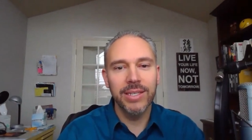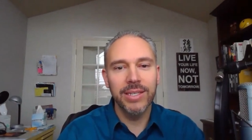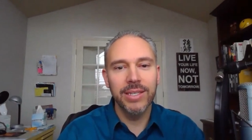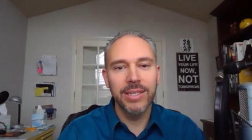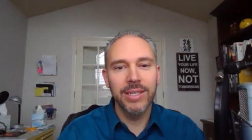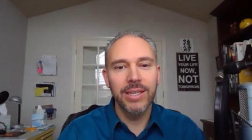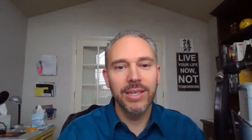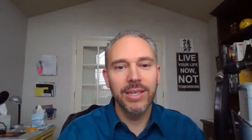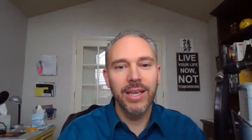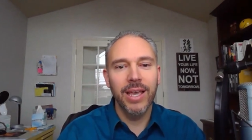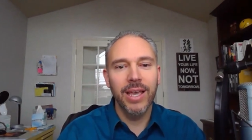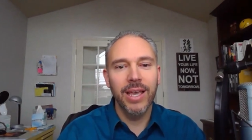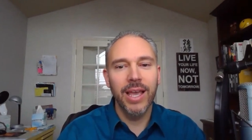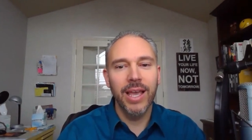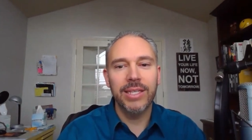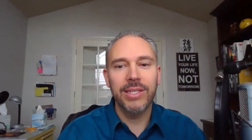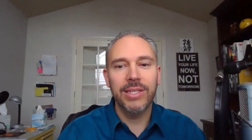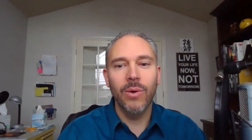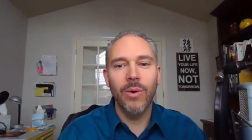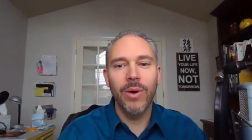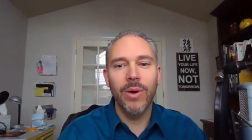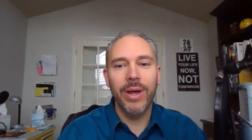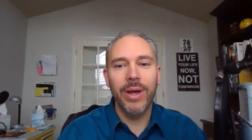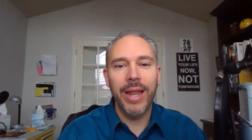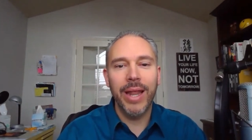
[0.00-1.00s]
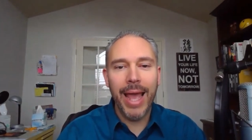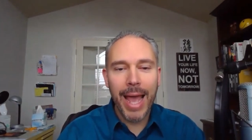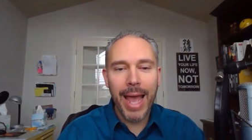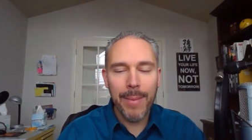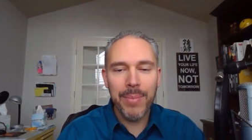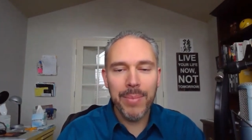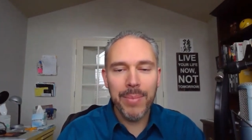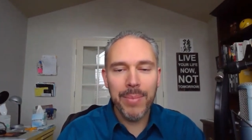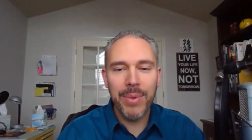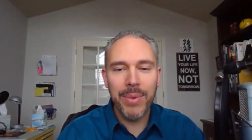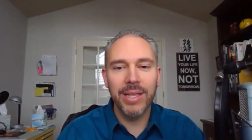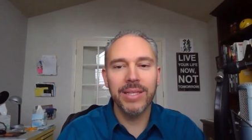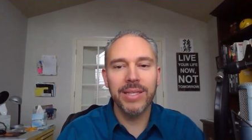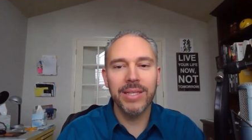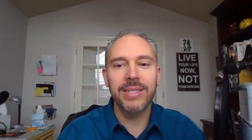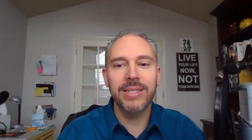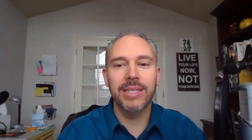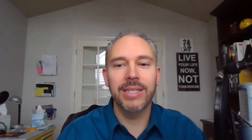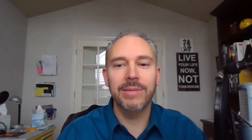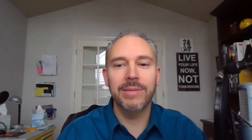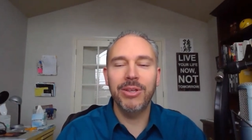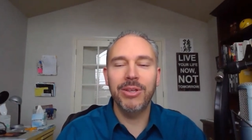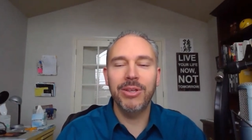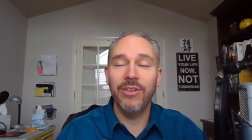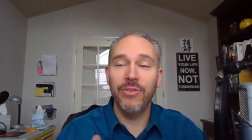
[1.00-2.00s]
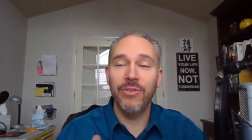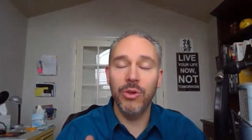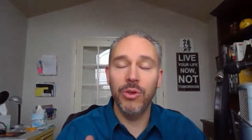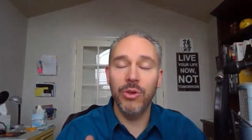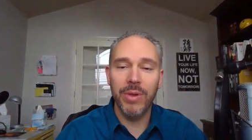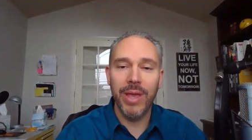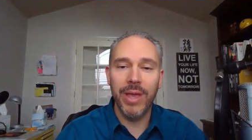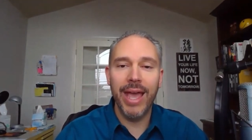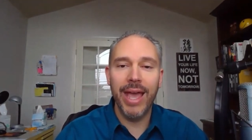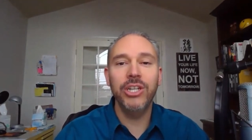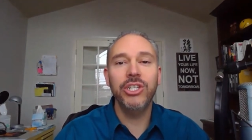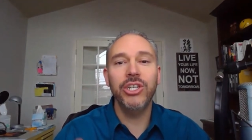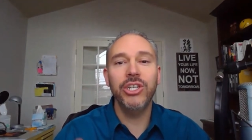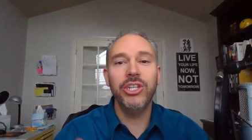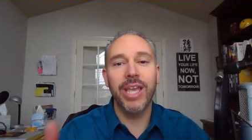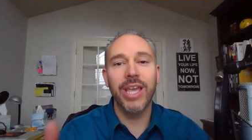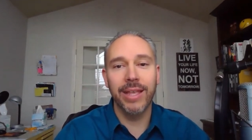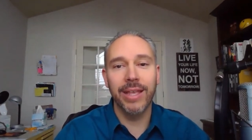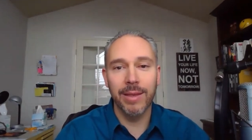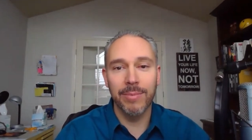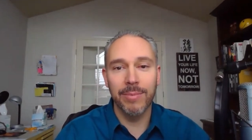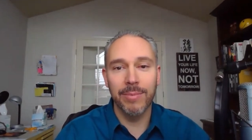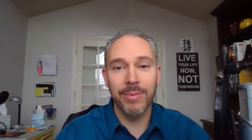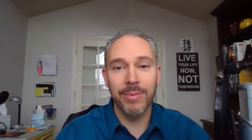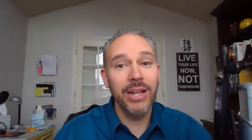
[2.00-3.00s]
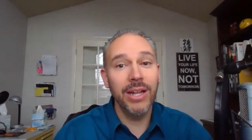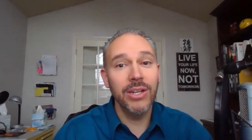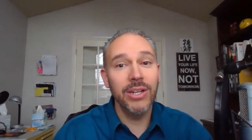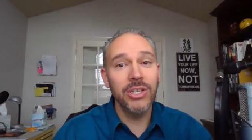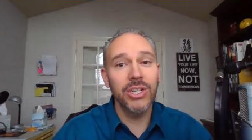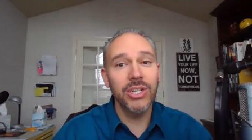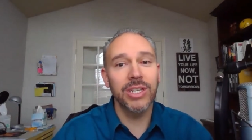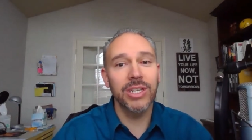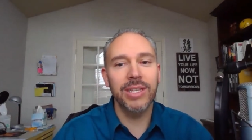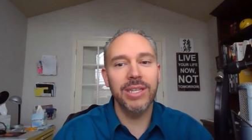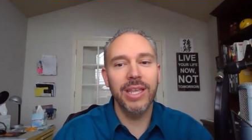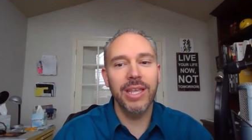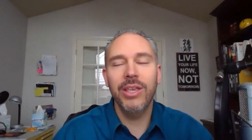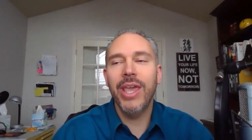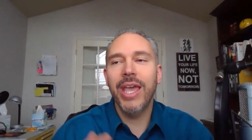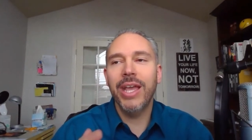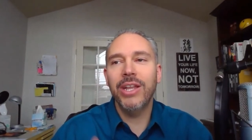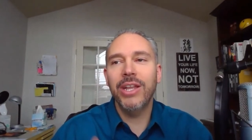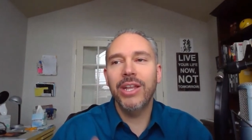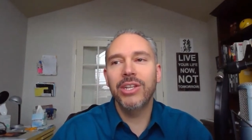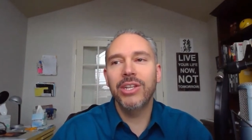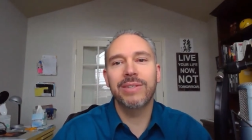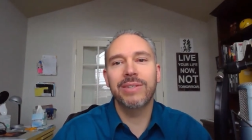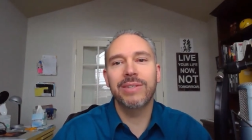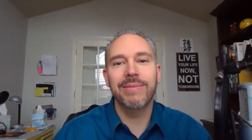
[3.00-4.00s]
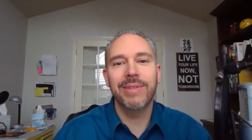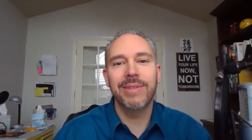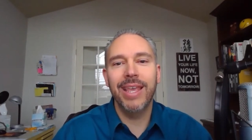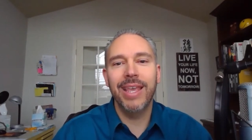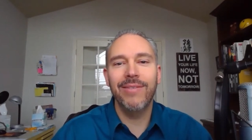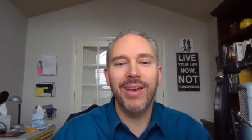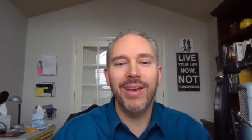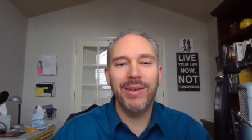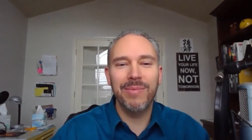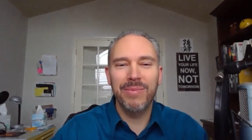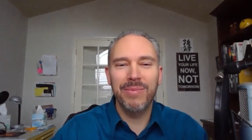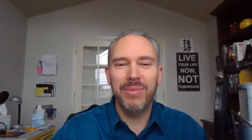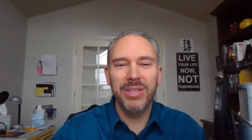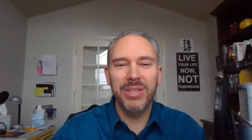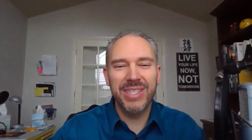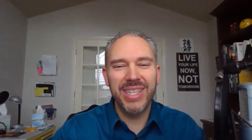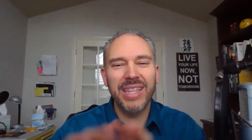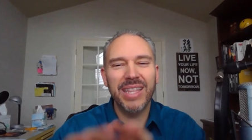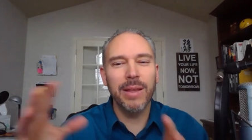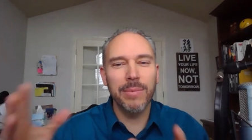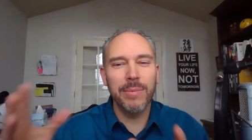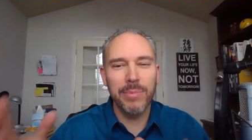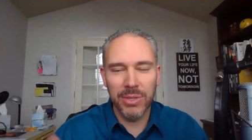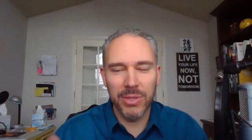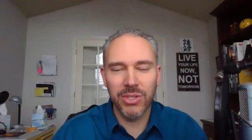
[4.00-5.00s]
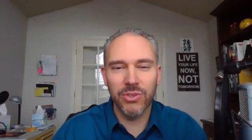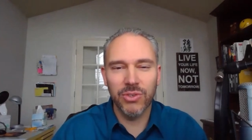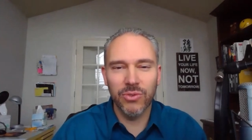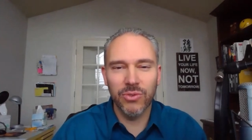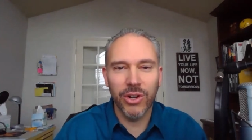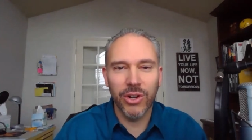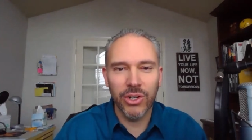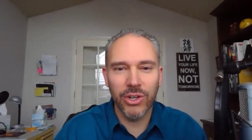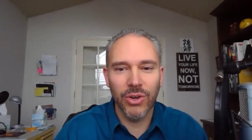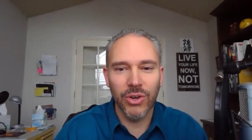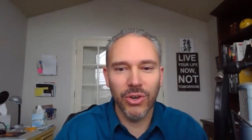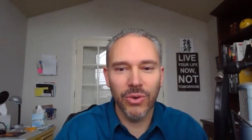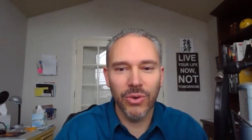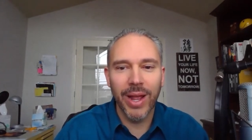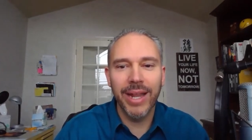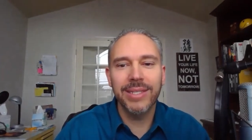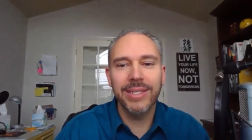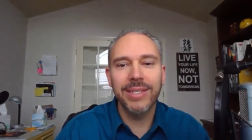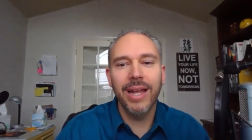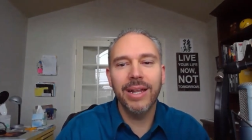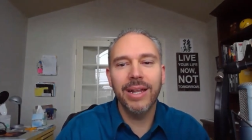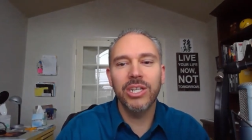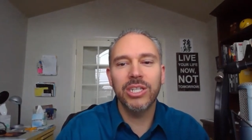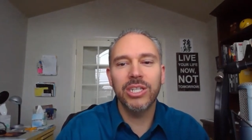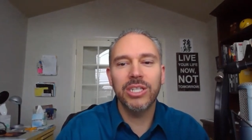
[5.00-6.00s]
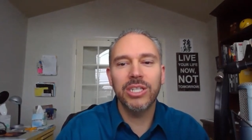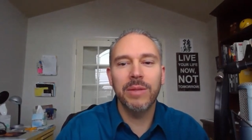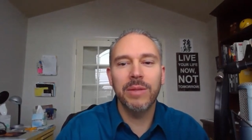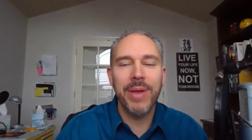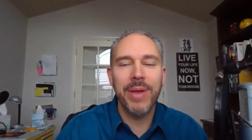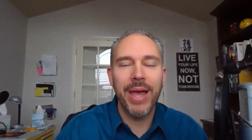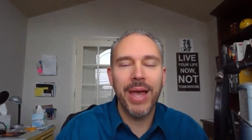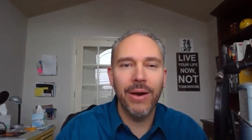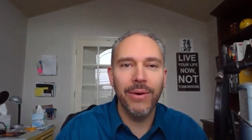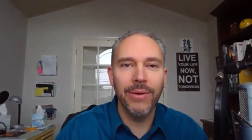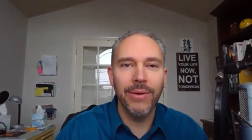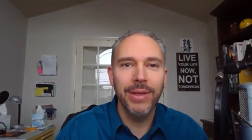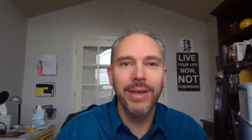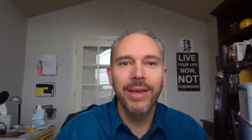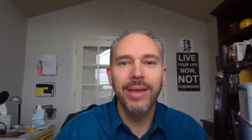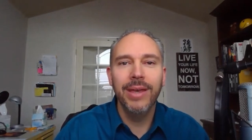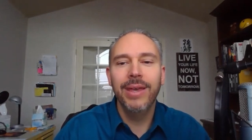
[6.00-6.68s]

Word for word: Mm. And so what happens, especially if you educate them, it's not just you can't just give up set up the structure, right? It's not just about